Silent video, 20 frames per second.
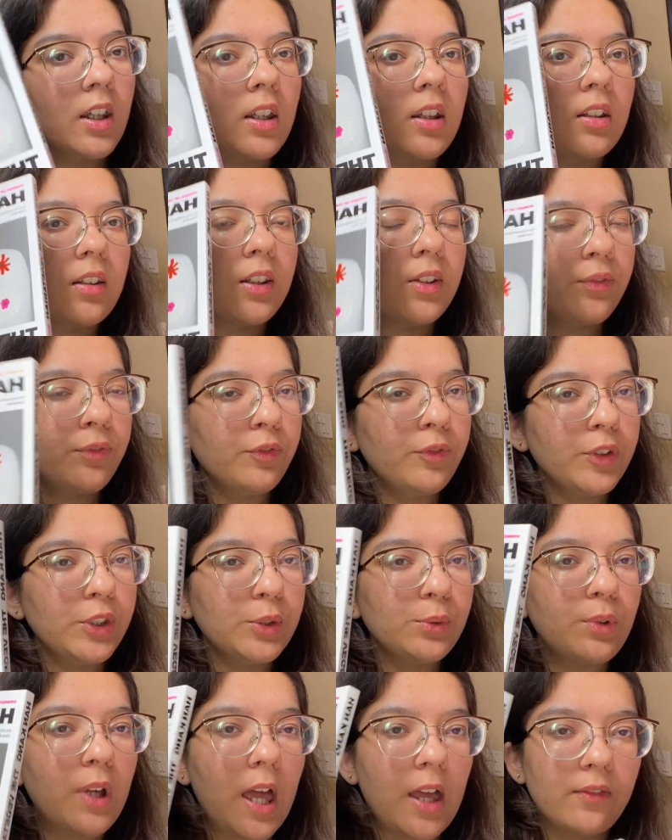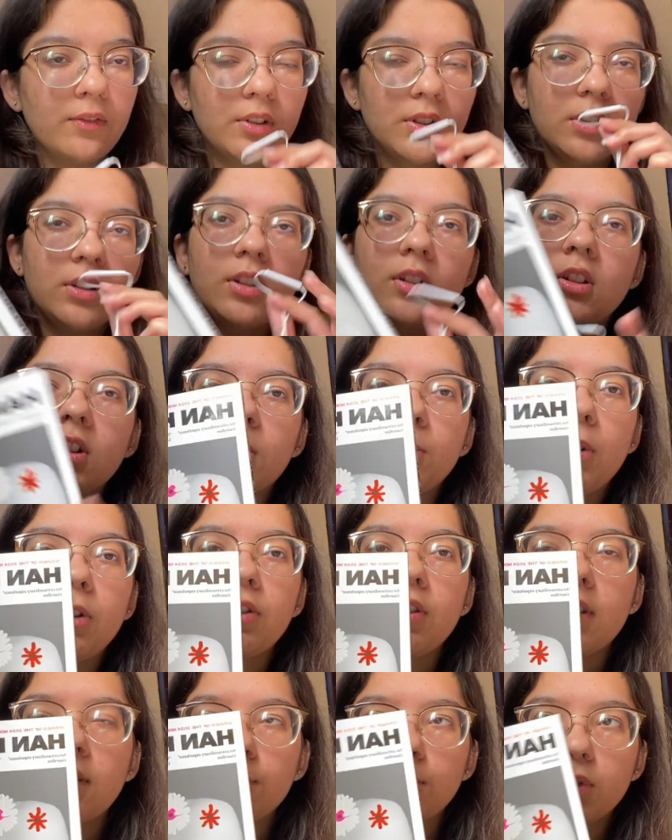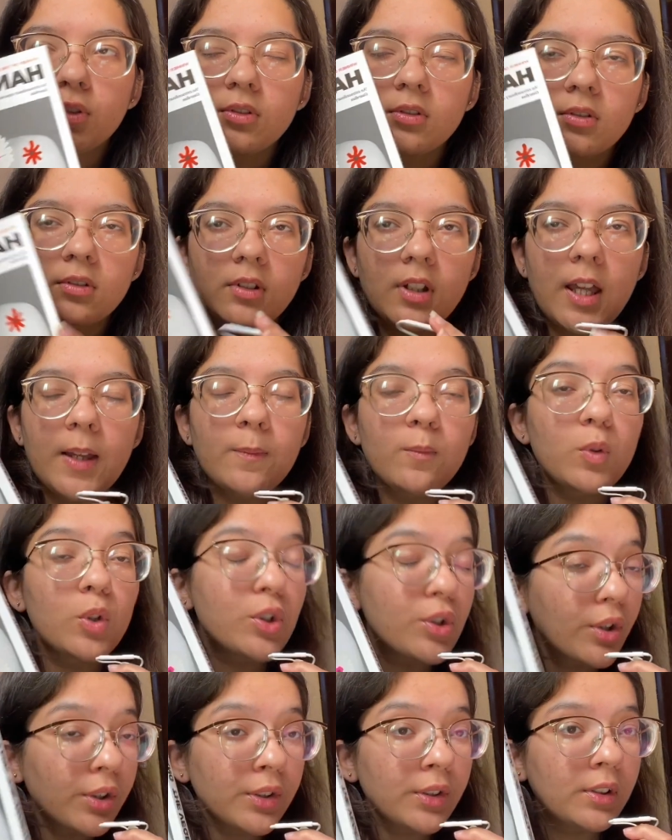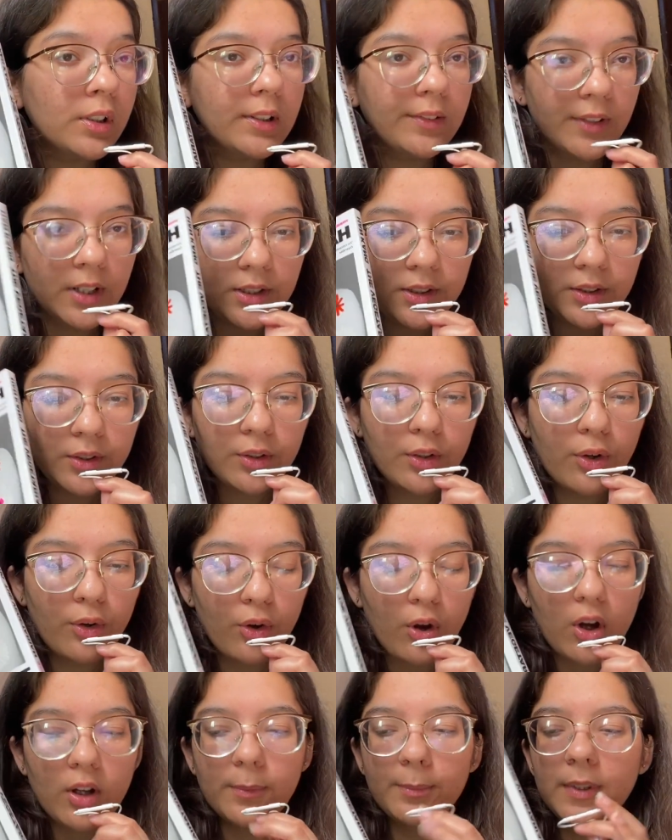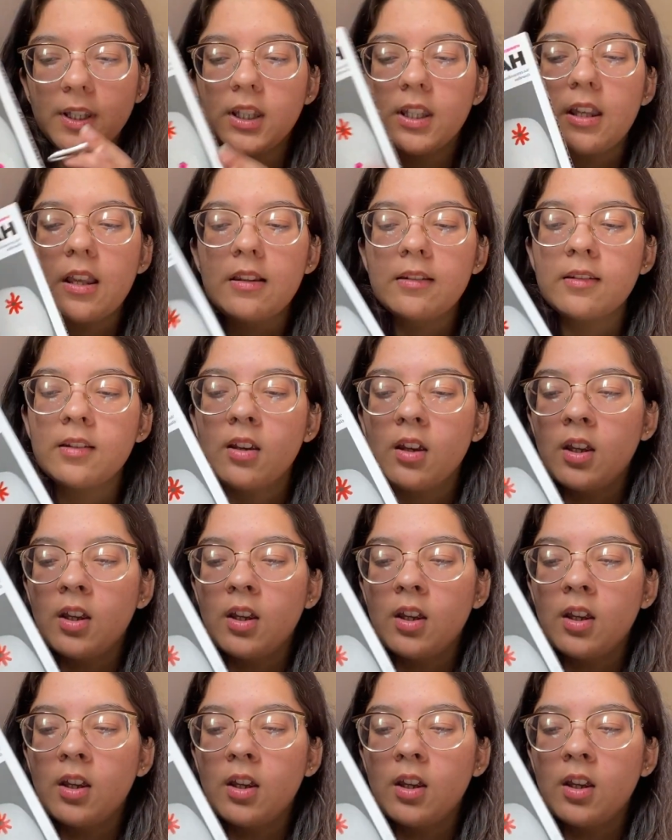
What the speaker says: if you haven't heard about this book, I'm sure you're living under a rock because